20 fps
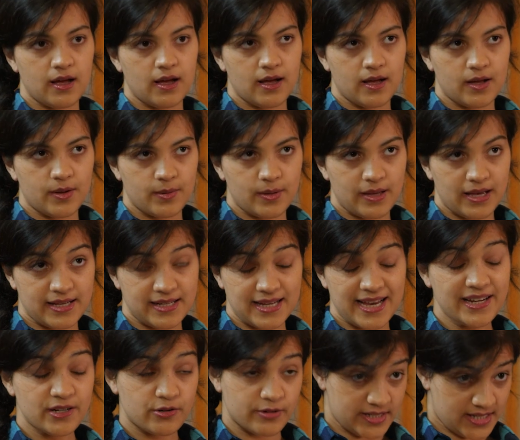Uh,
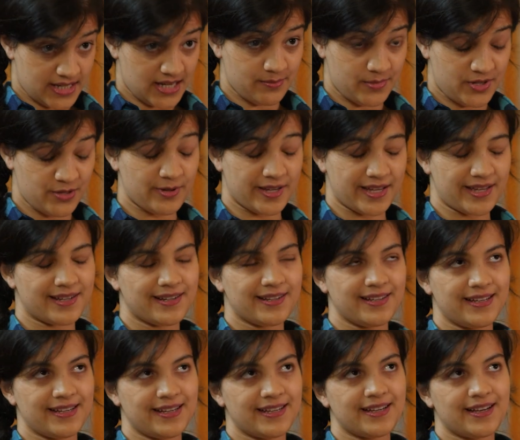and I had a great time doing it.
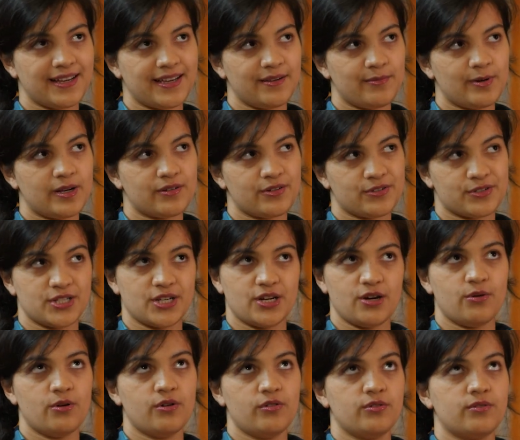Like I went, got to
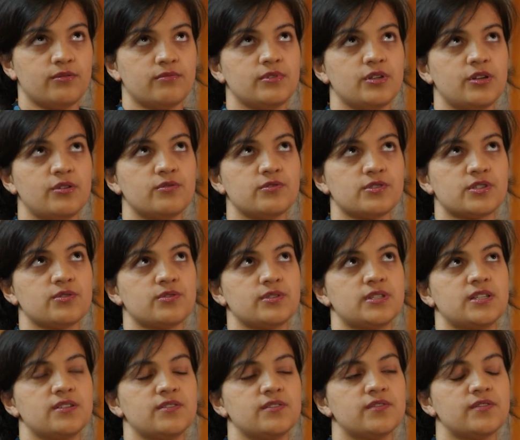go on, you know, all
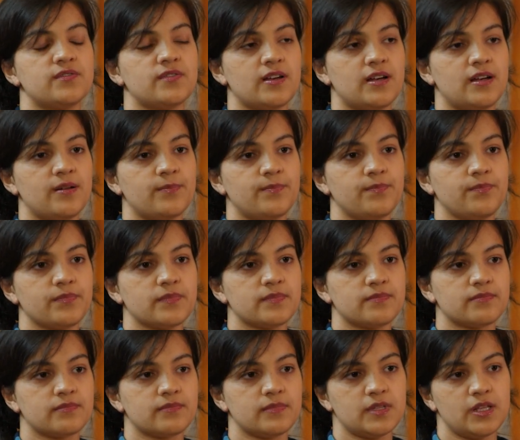sorts of, um,
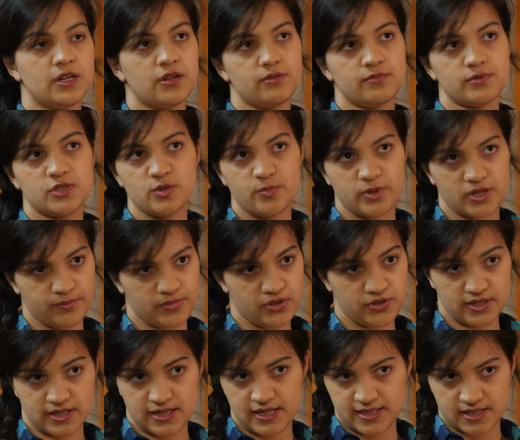you know,
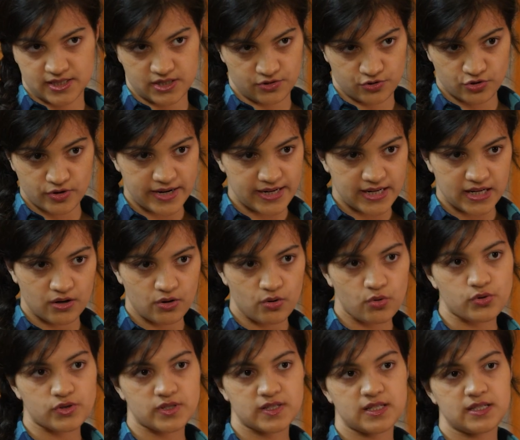supercomputer cluster training
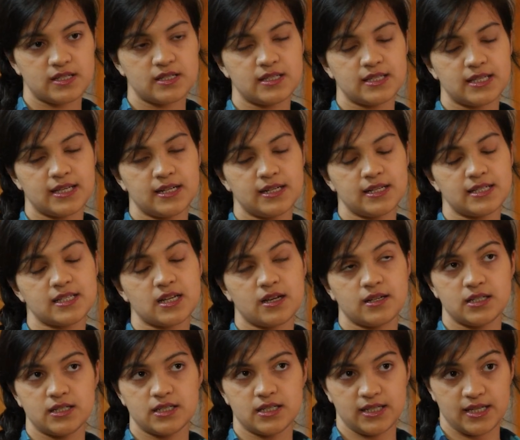courses, and I
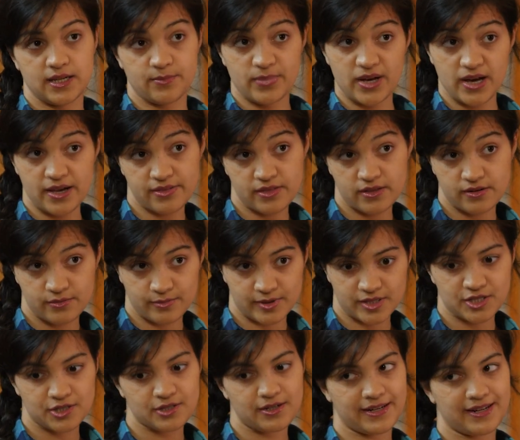started to learn Python,
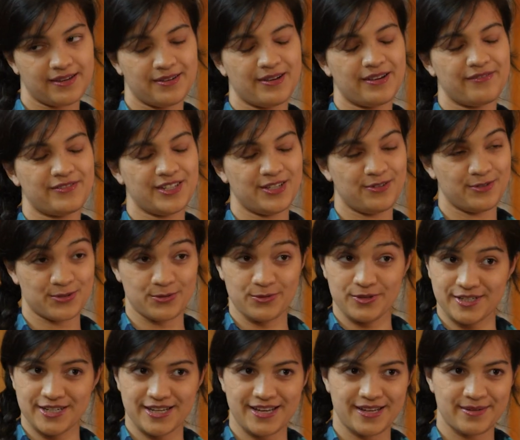which I now have to use
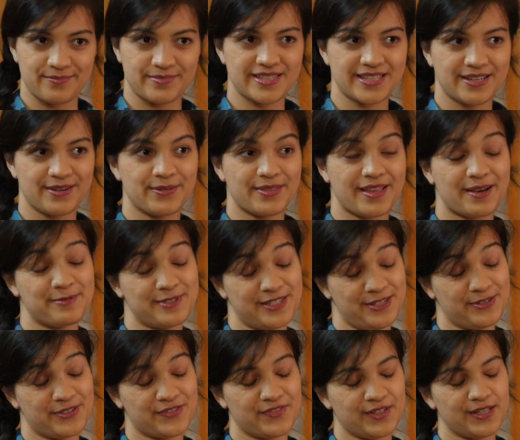all the time, so that
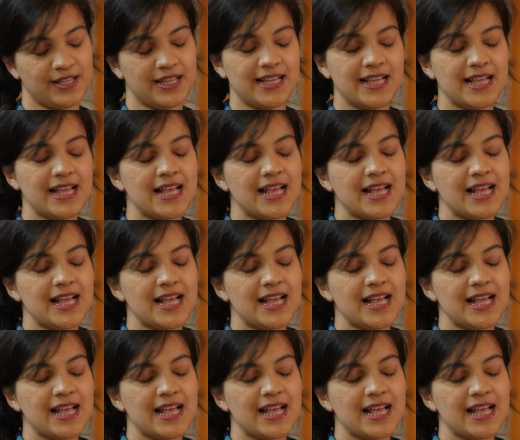was useful.